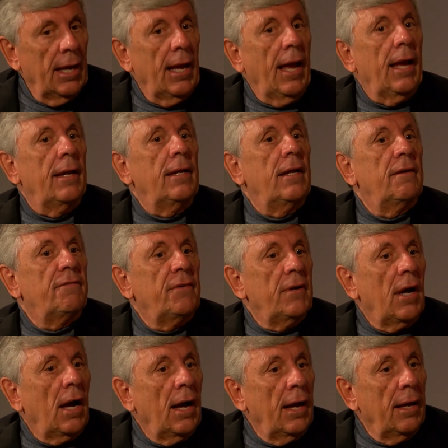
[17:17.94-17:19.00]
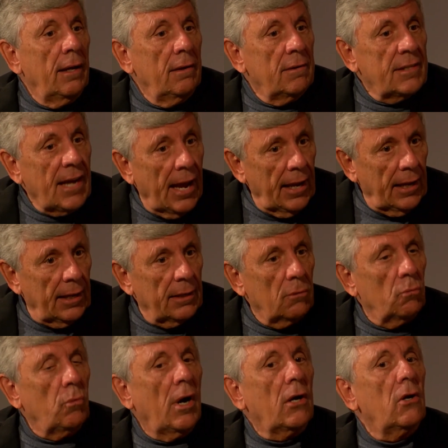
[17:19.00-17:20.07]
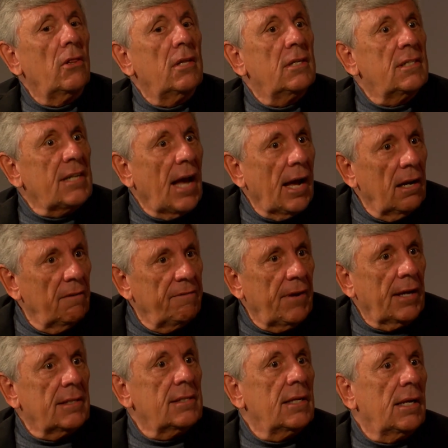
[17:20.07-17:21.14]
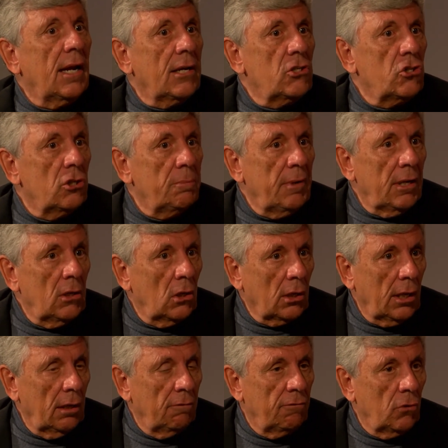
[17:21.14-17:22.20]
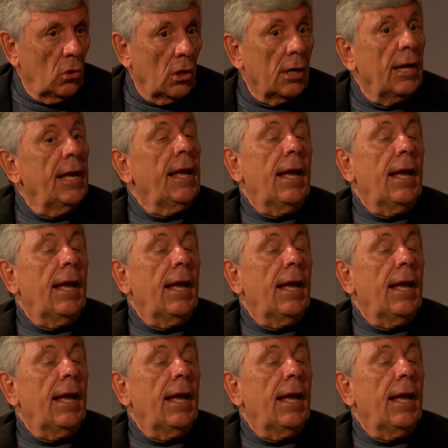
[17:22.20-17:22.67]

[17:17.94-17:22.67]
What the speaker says: And if I take it, what are the side effects that I should be looking for?